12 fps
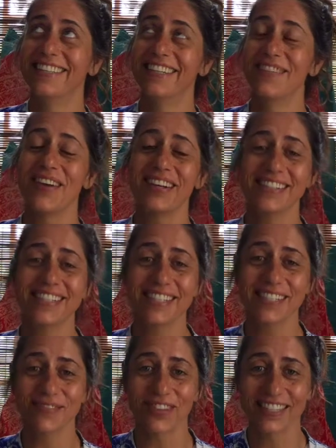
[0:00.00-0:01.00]
About
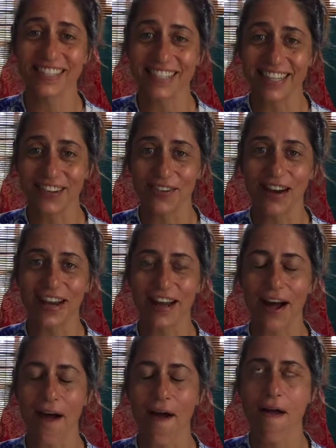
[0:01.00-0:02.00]
6 months ago,
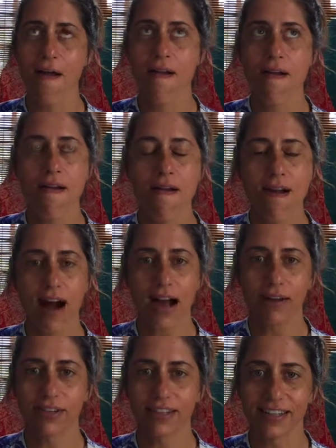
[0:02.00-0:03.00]
I
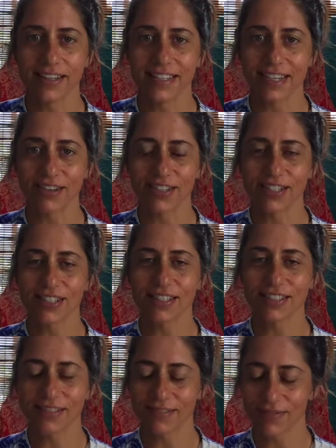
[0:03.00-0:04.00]
realized that I was
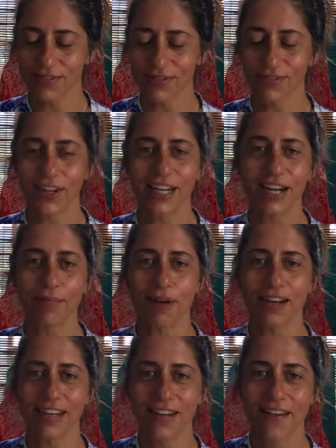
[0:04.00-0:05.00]
running out of
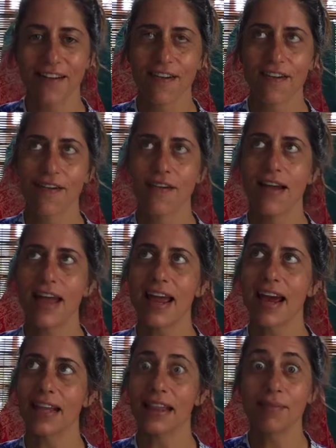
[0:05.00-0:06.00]
money.
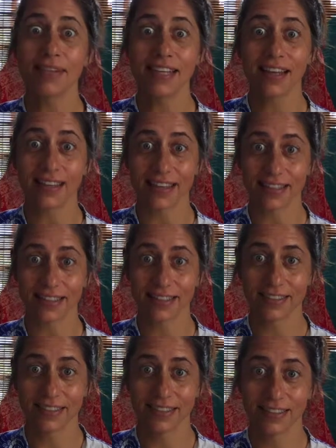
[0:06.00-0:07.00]
And let me tell you,
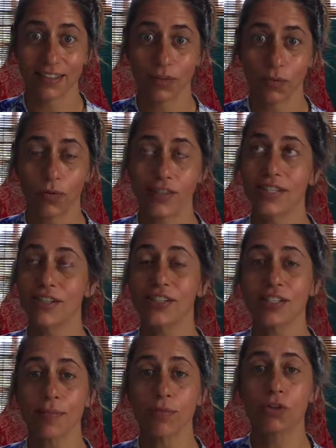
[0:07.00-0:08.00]
was there
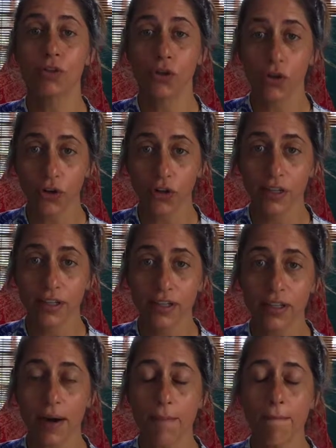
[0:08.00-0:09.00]
some
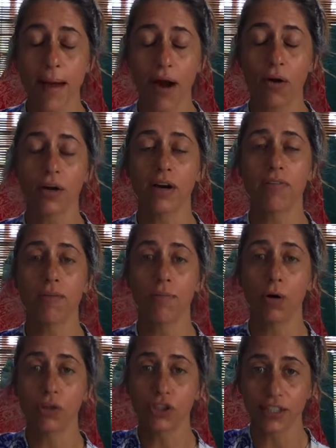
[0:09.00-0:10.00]
good amount of
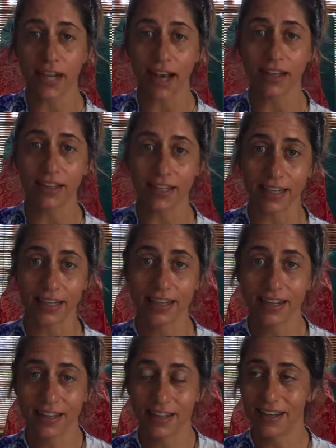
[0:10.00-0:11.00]
emotionality
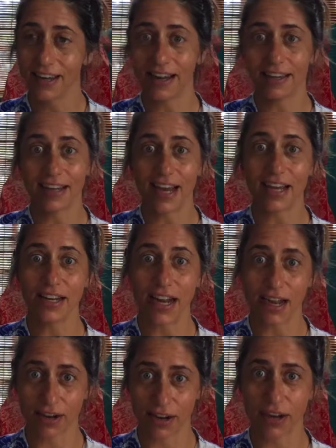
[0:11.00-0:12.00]

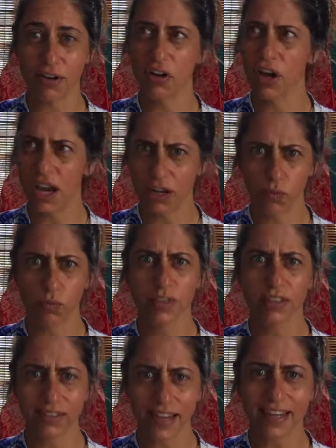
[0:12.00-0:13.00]
and
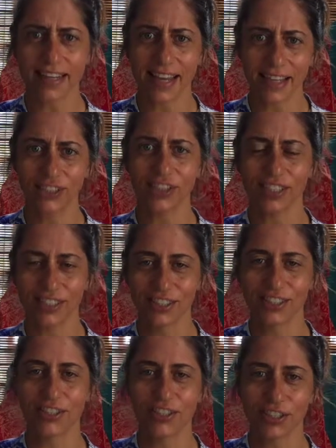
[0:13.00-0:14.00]
real dedication
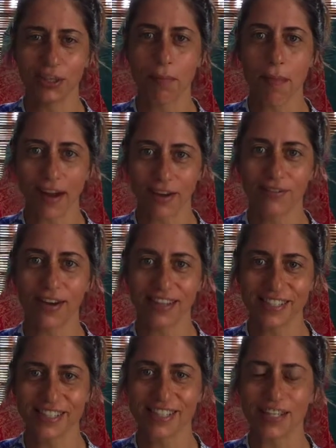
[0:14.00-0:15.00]
to
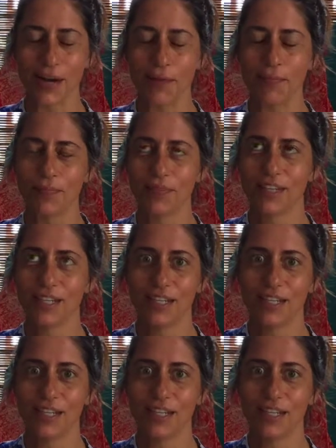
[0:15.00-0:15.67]
manifest some